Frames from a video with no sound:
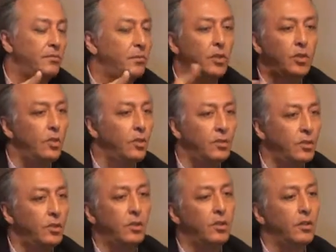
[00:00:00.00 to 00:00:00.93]
you
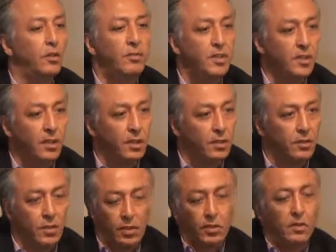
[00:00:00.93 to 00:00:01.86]
don't represent
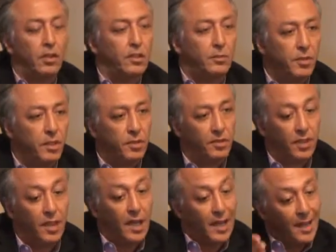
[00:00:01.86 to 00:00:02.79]
us, you're not a part of it.